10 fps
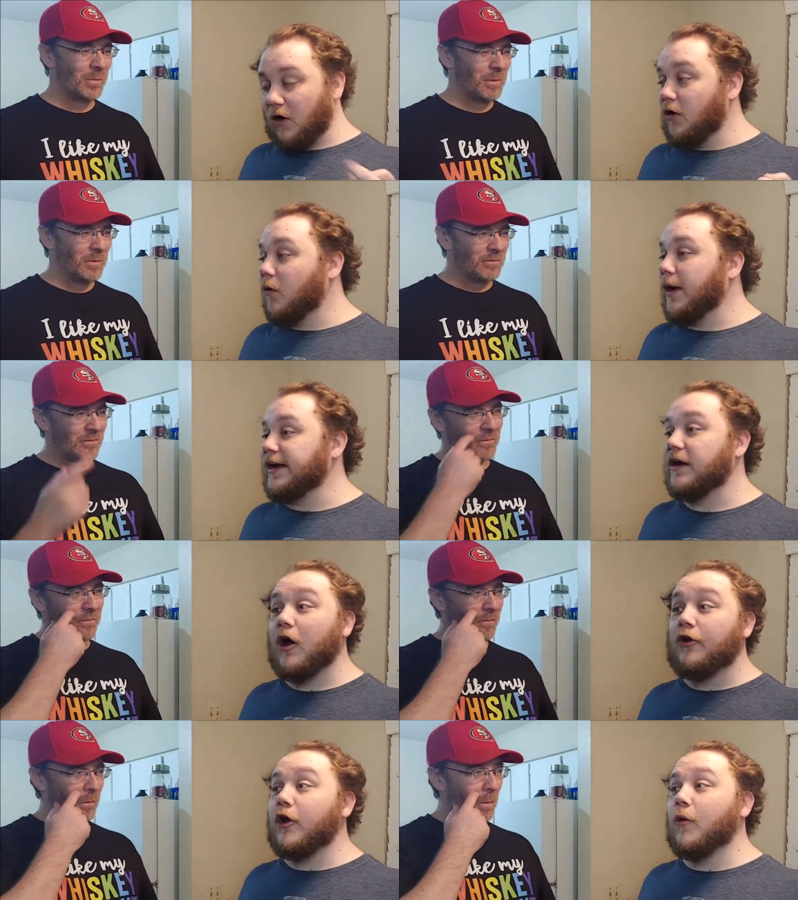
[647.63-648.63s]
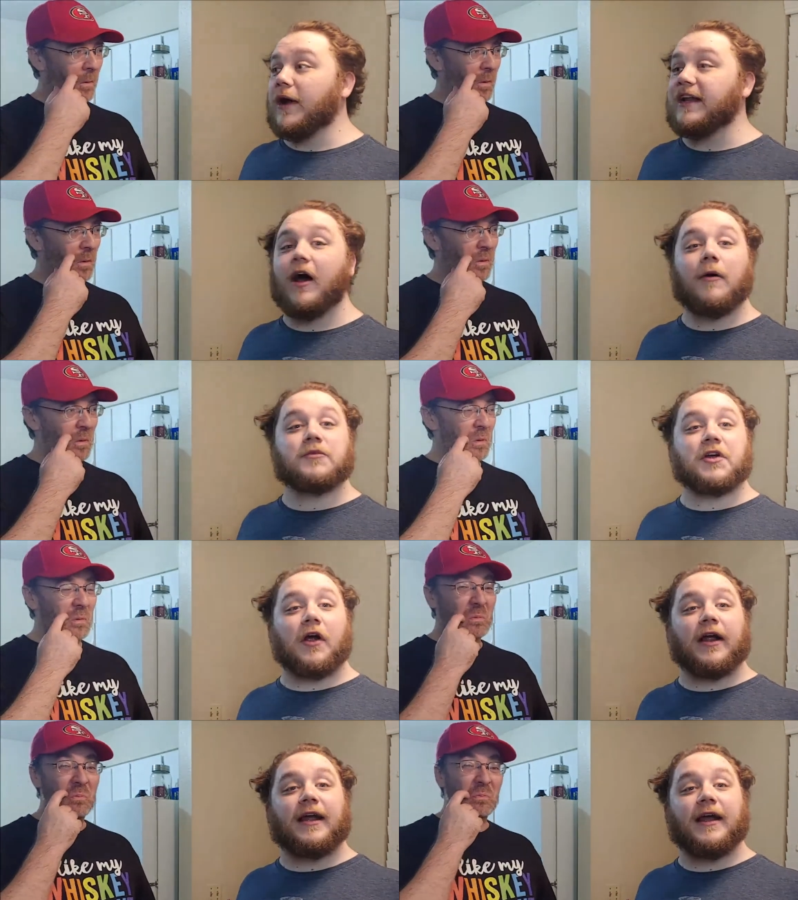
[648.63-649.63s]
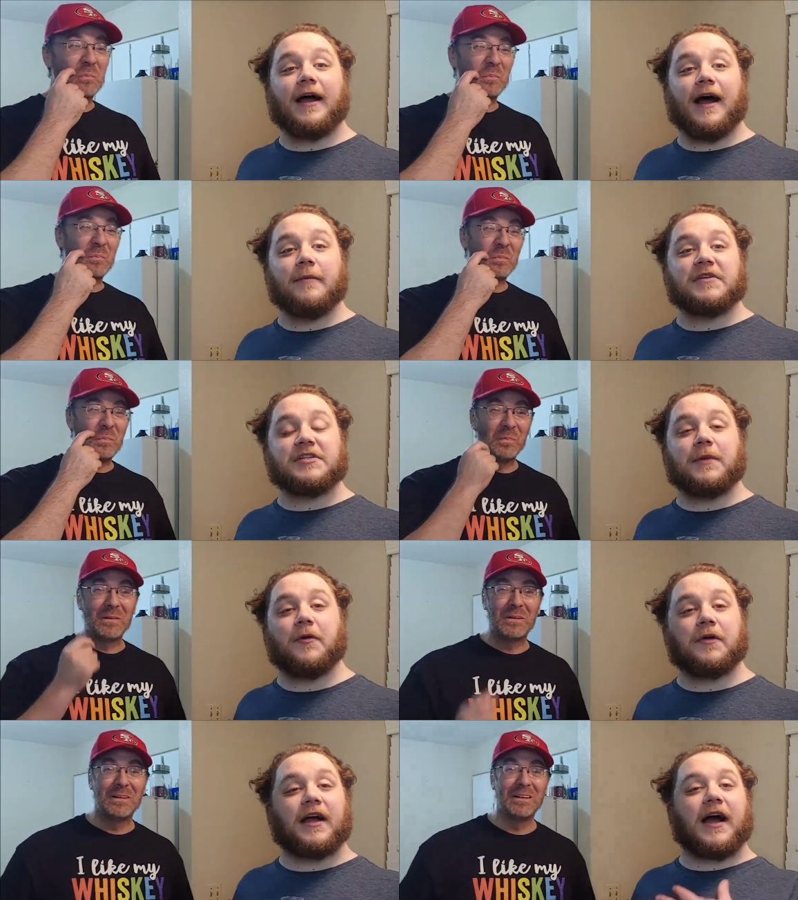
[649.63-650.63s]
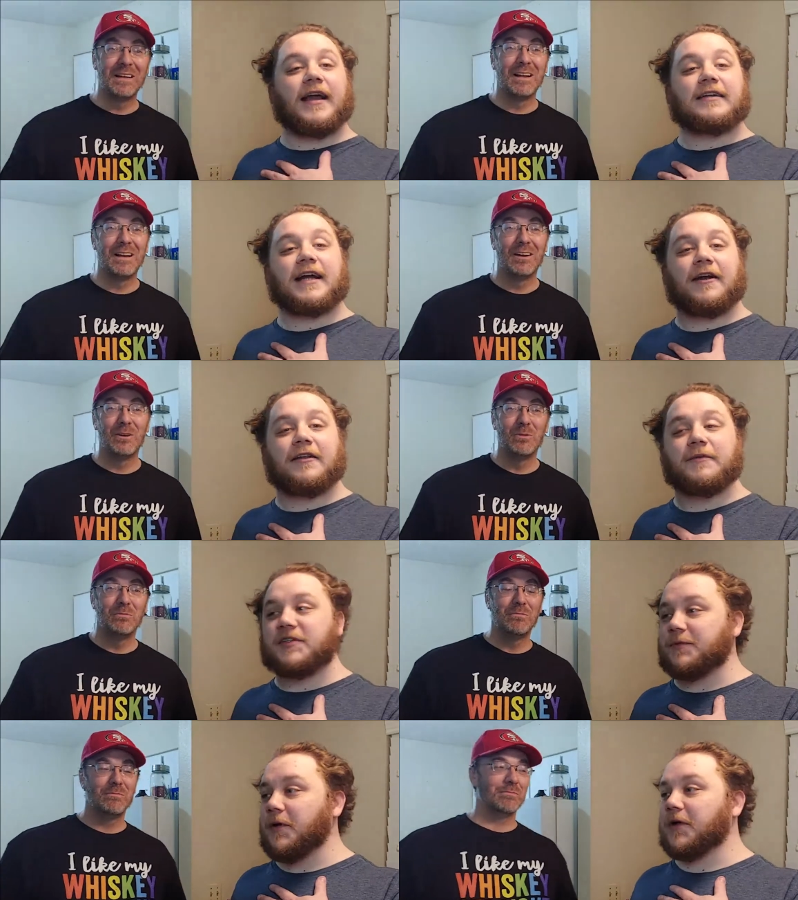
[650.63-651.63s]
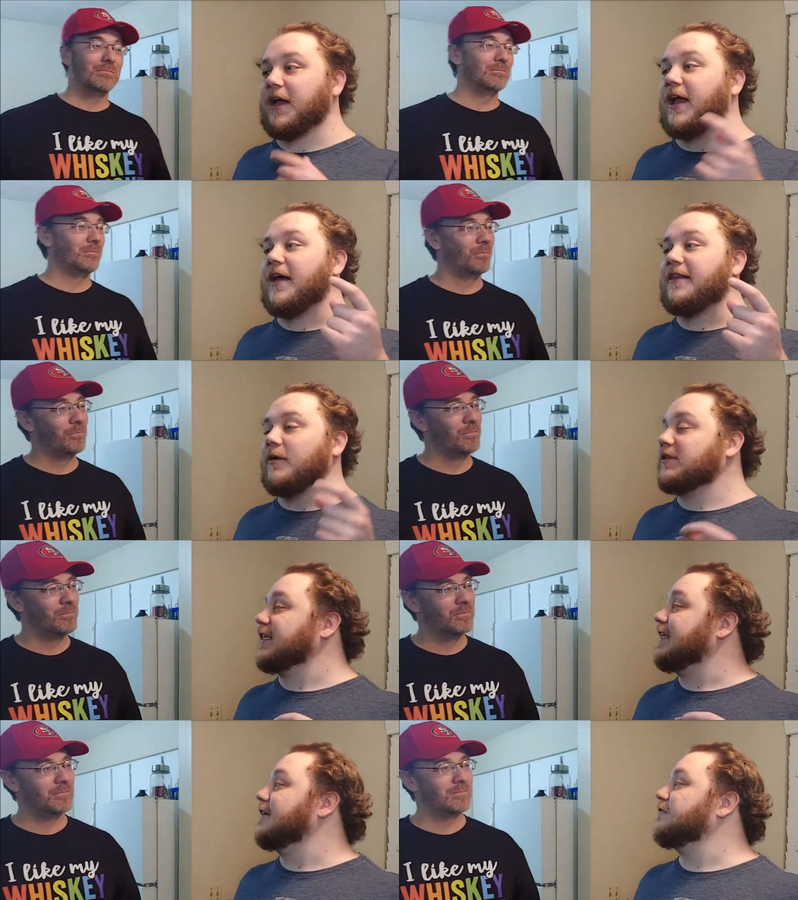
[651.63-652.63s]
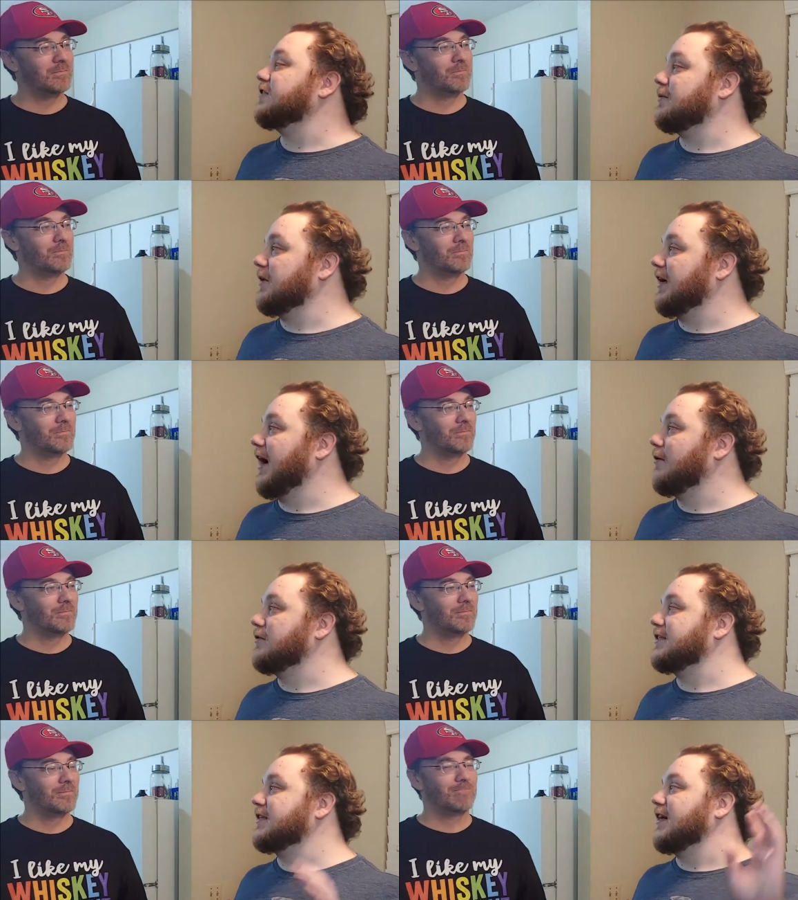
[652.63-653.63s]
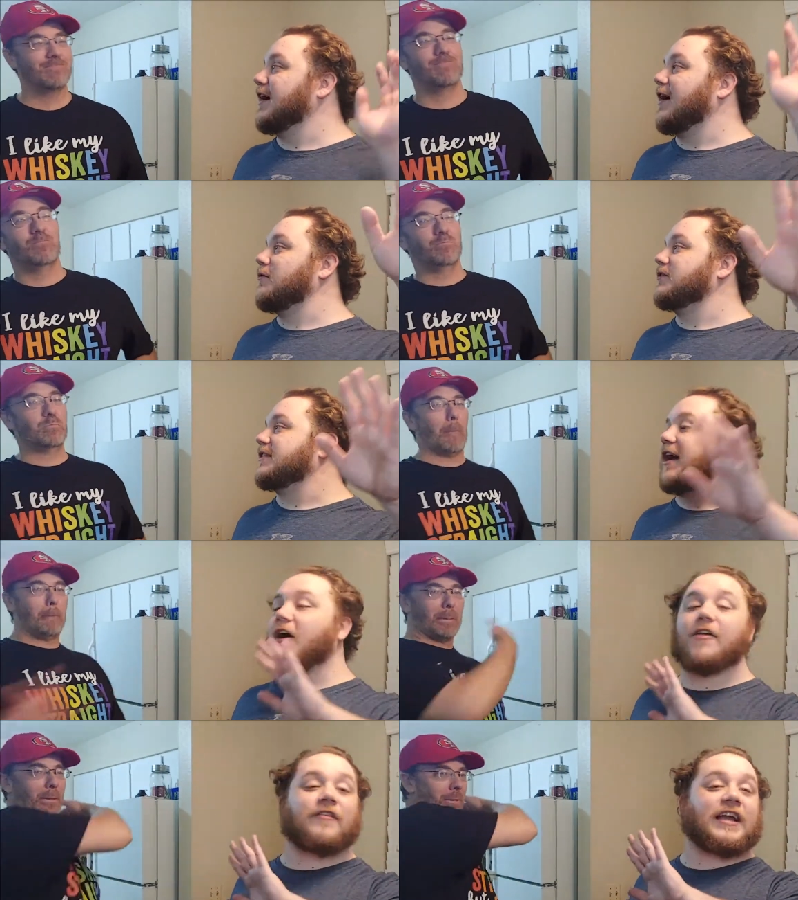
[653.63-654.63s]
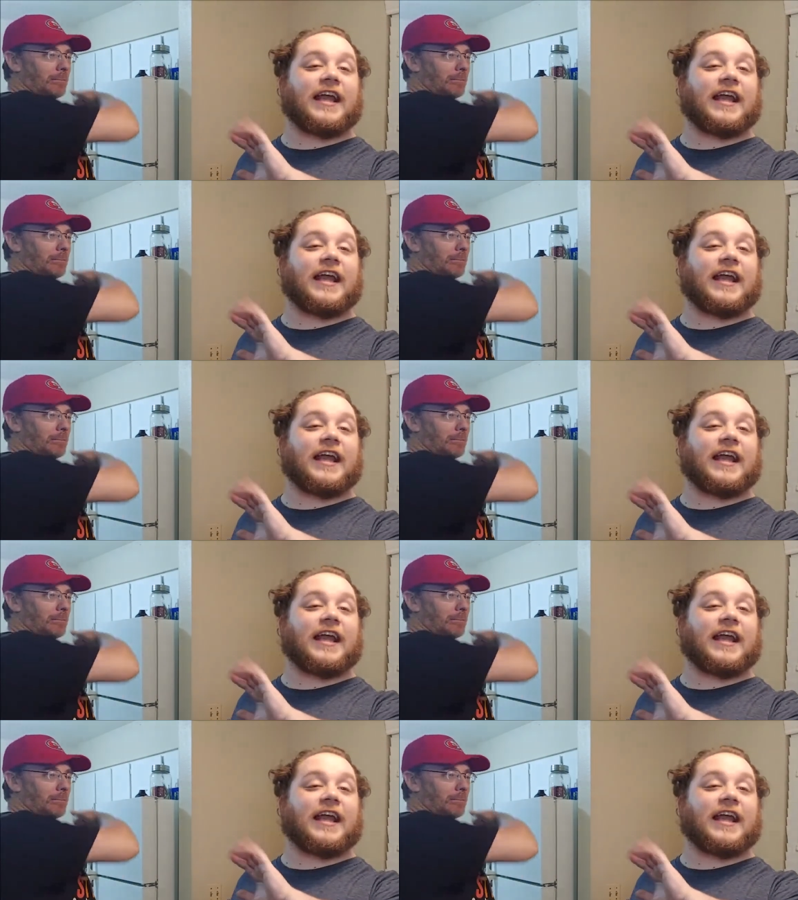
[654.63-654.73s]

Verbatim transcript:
Speaker 1: Oh, no, wait, I'm sorry. I misspoke. I entirely misspoke. That was a gift to me. I was on